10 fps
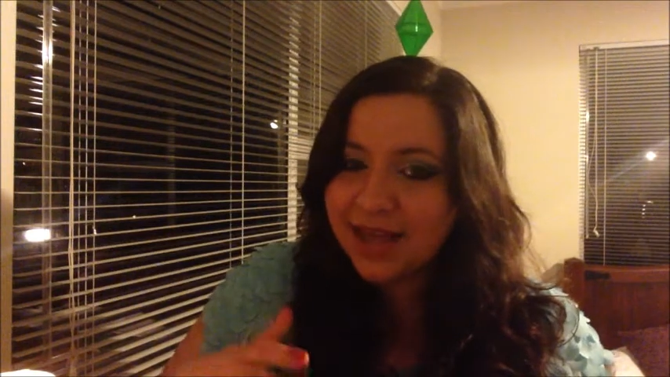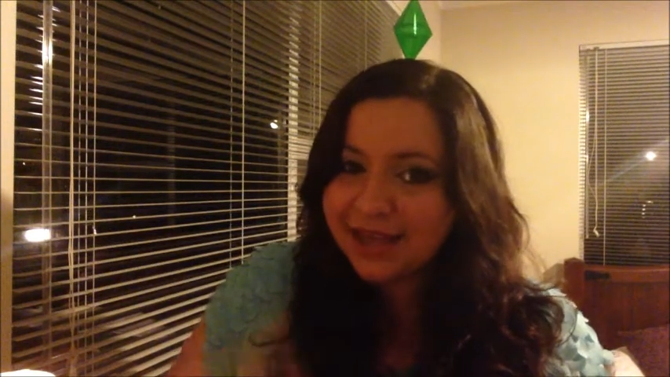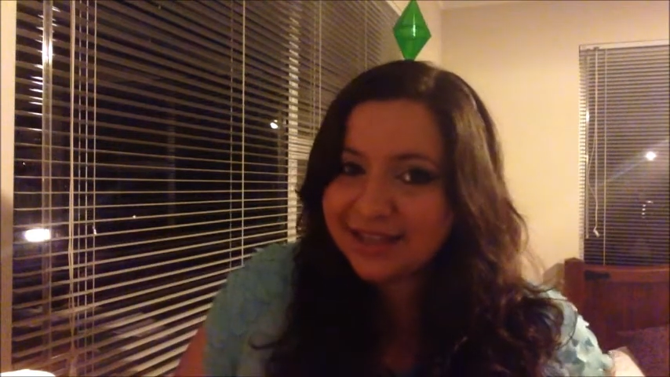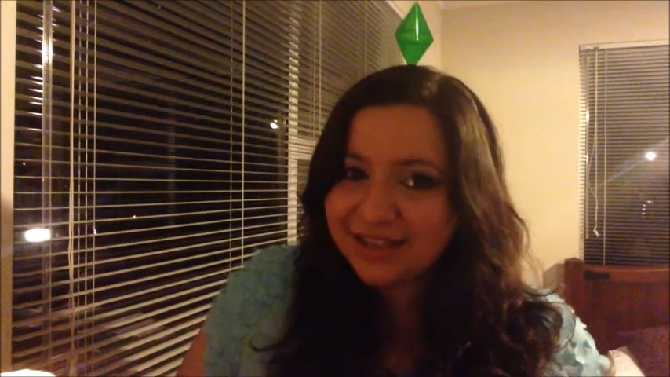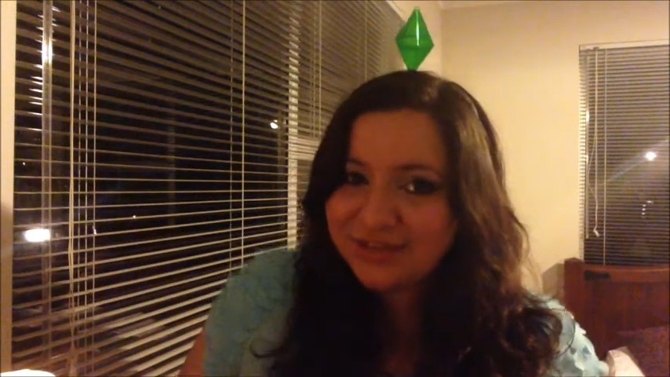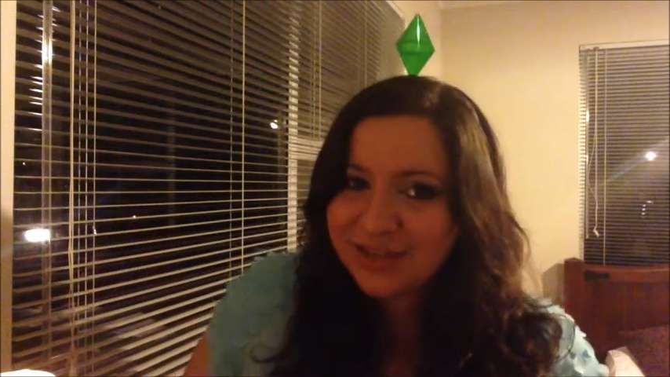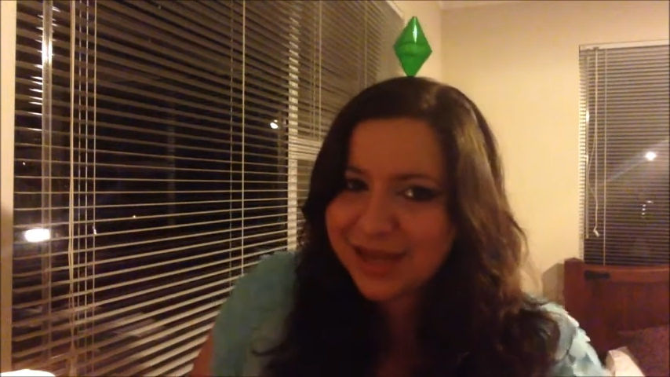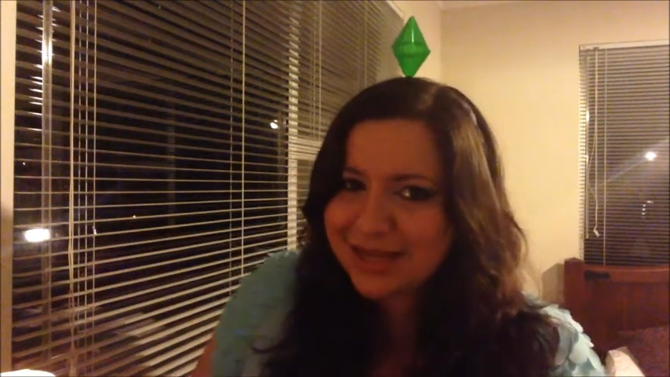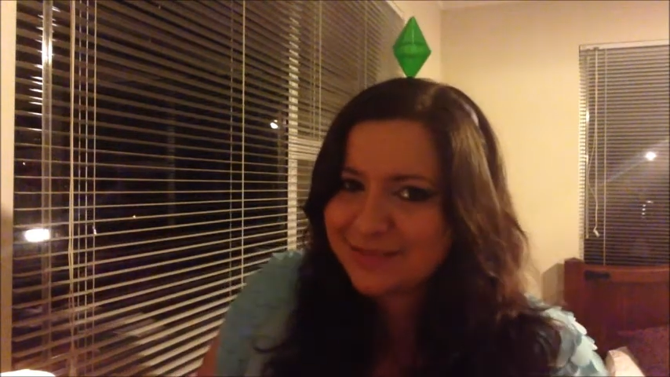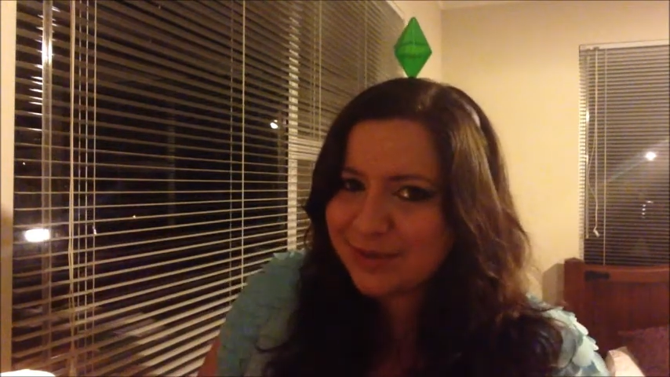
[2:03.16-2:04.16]
kind of leave you
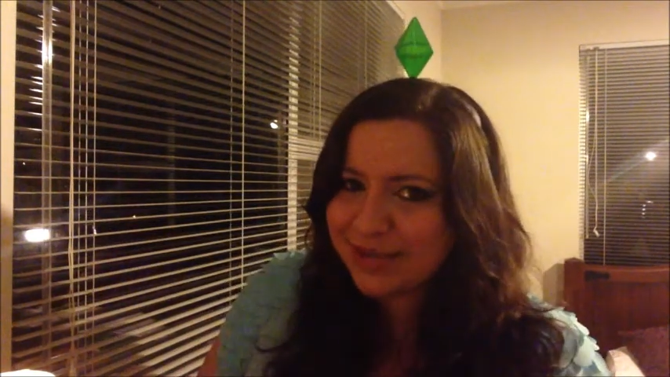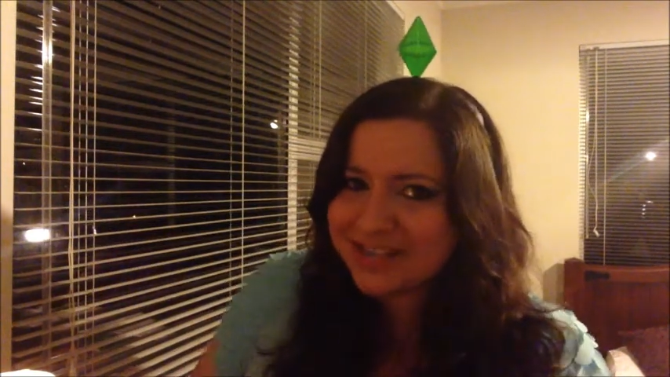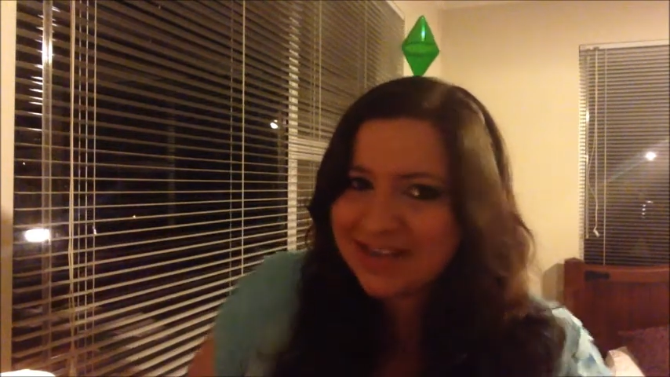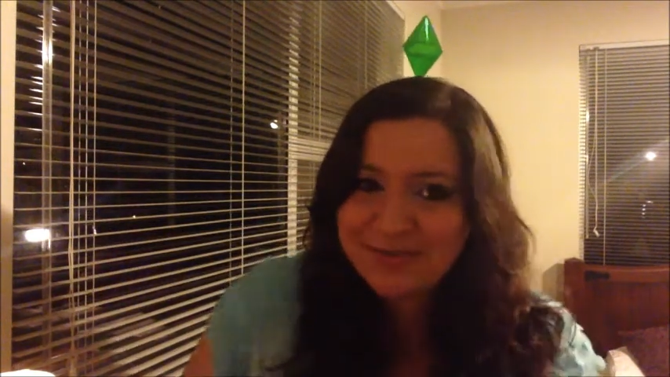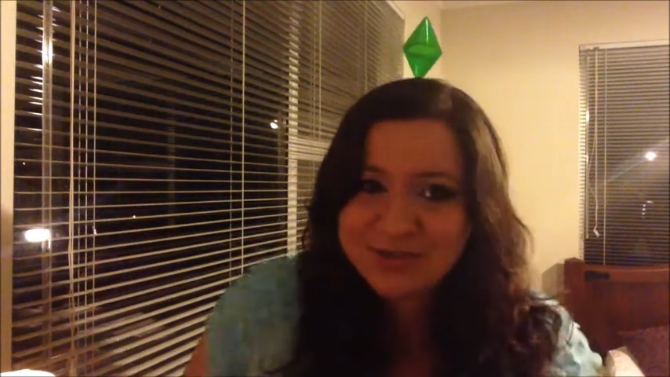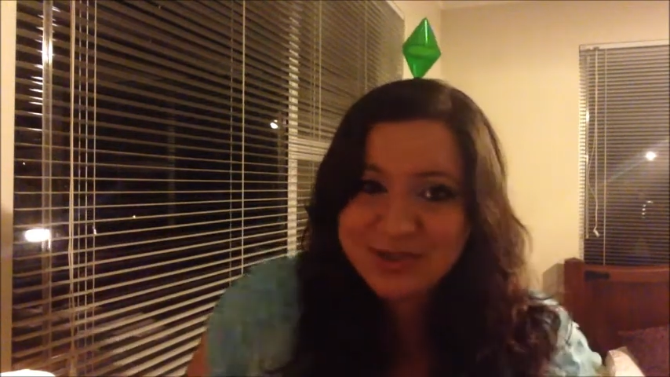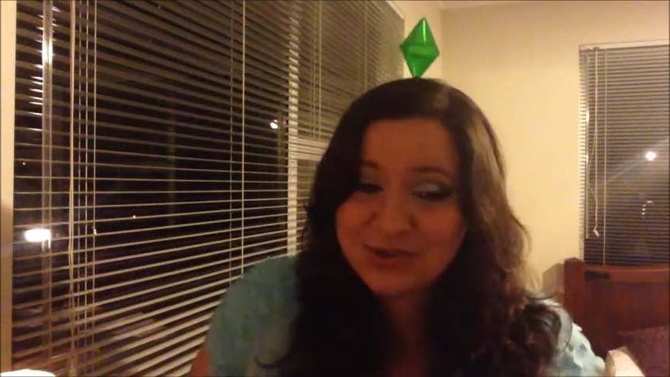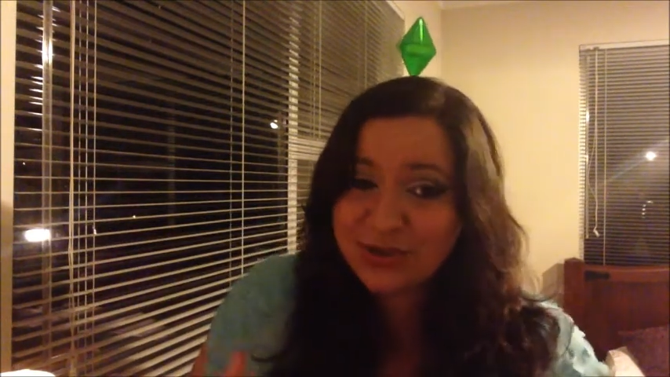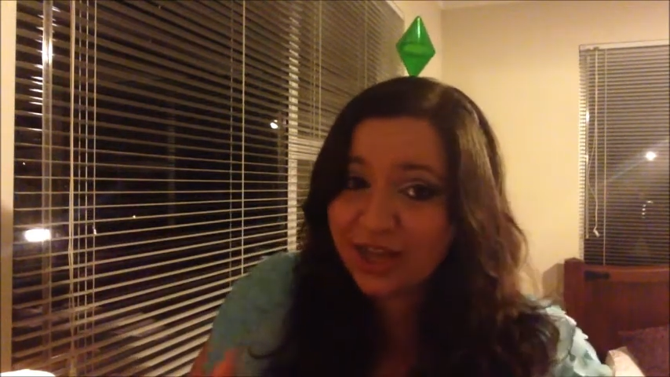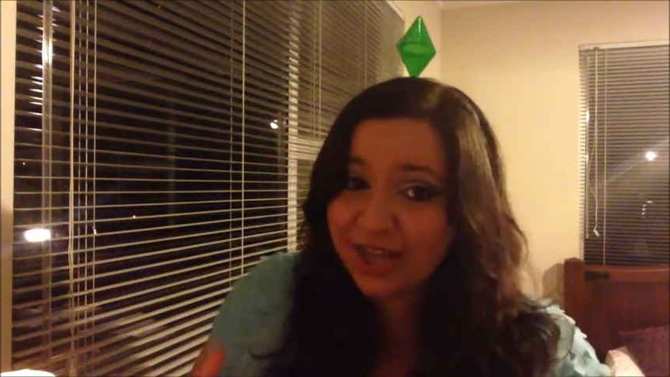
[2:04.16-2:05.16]
gasping at times
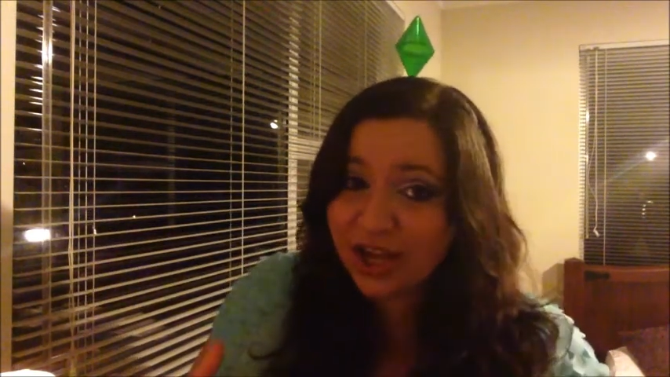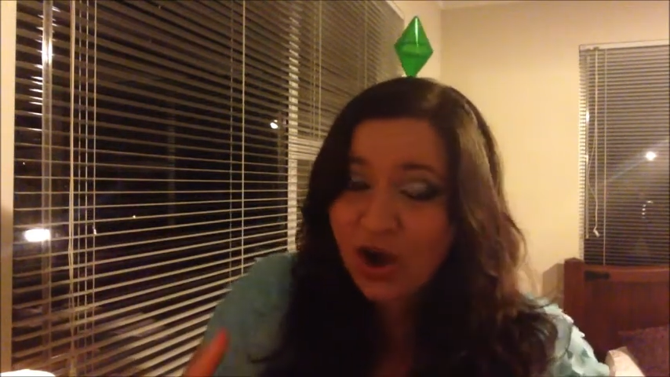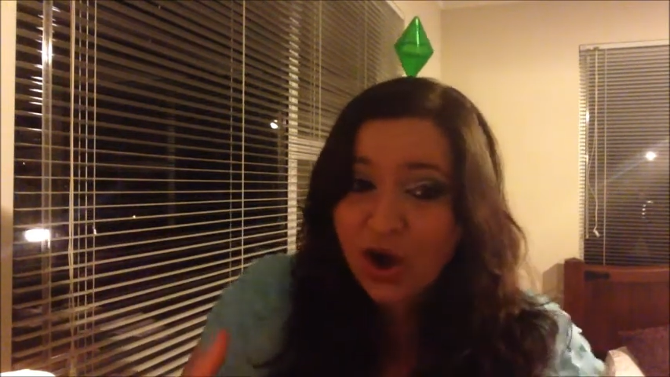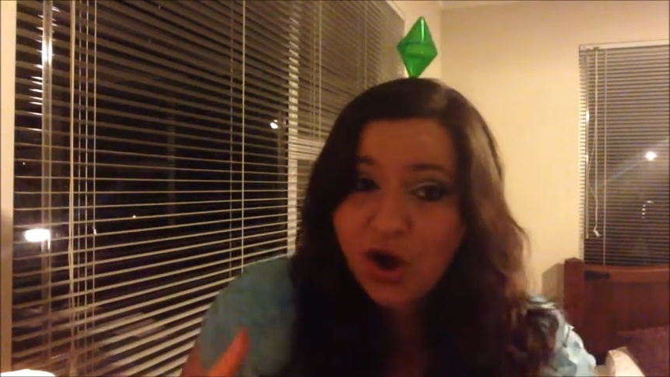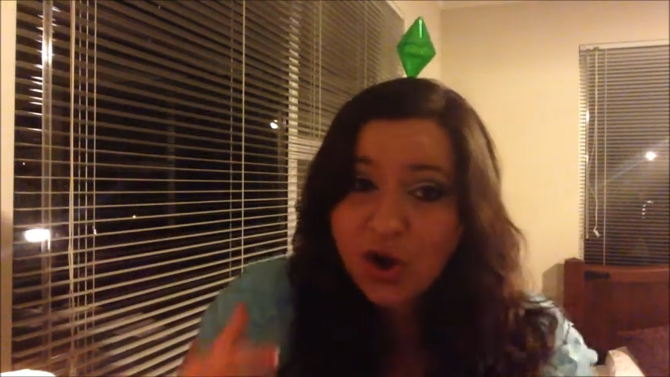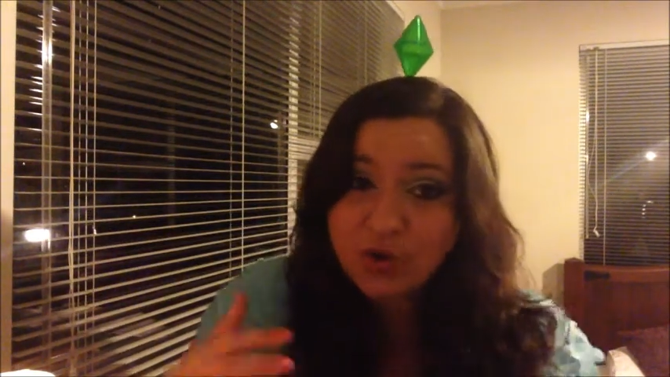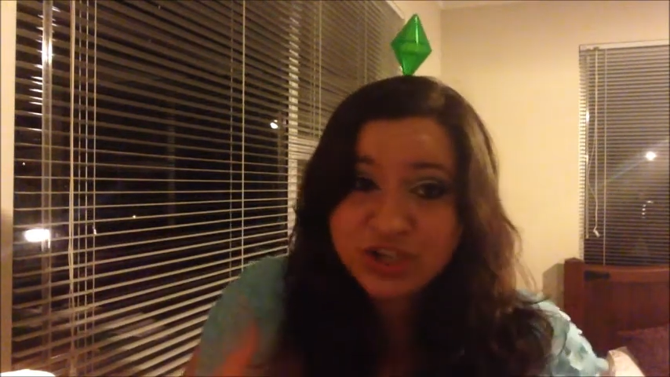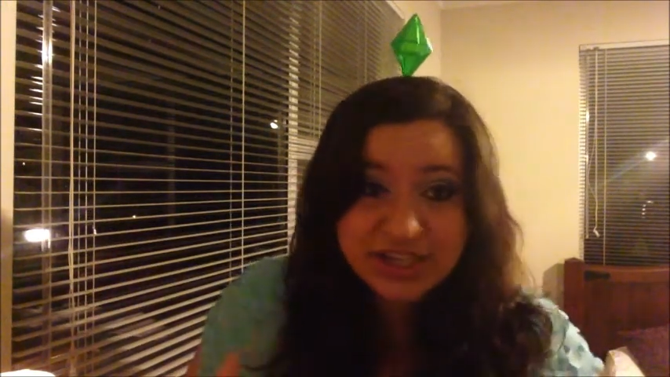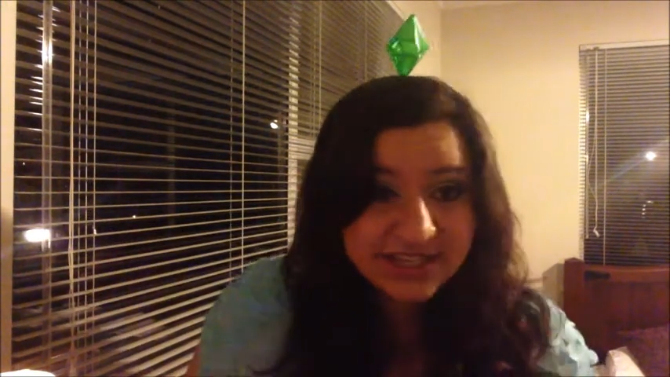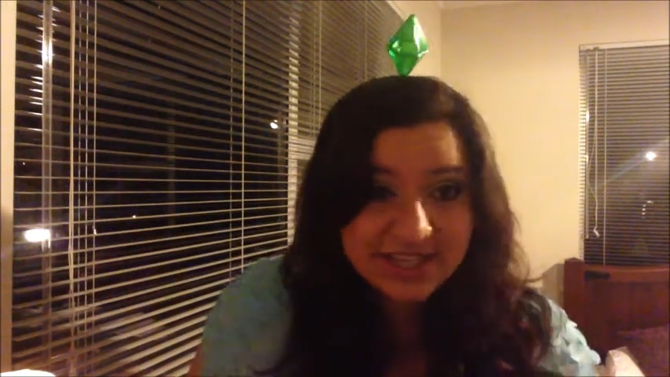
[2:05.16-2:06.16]
because you're like, oh
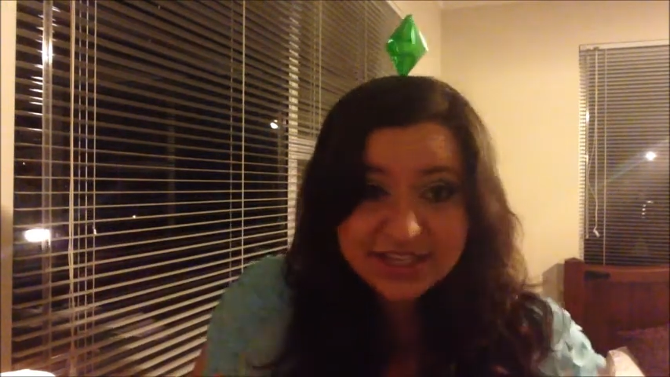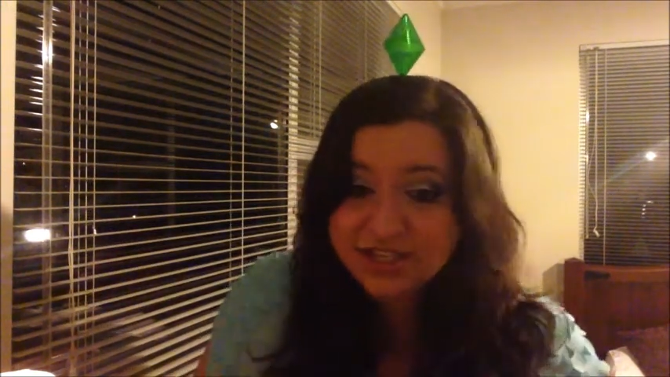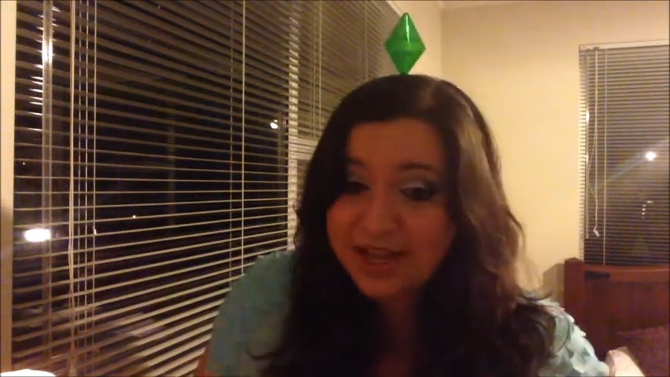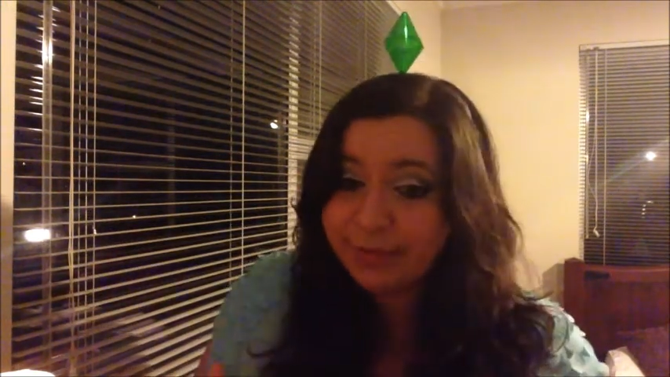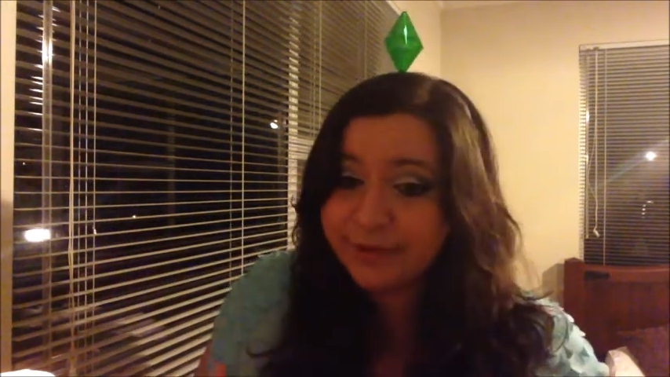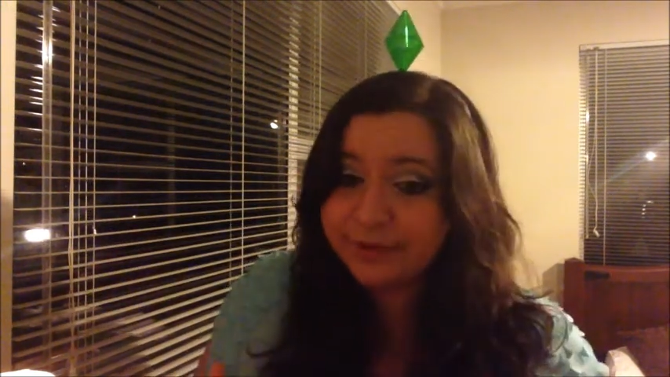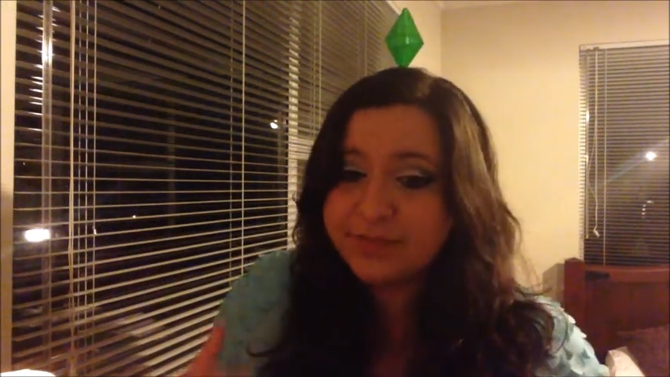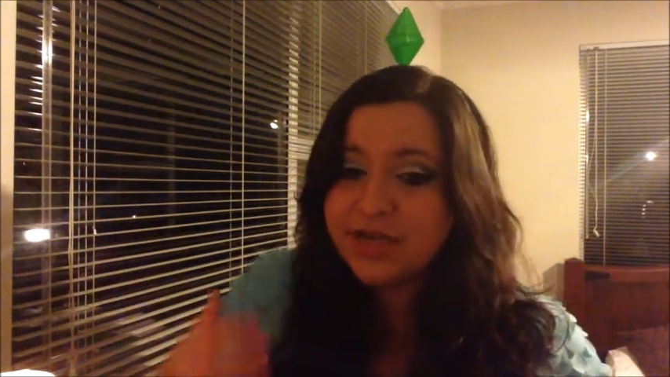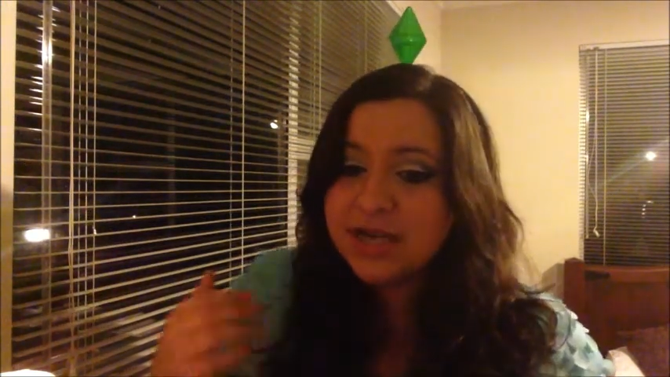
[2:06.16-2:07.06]
shit, did that just happen?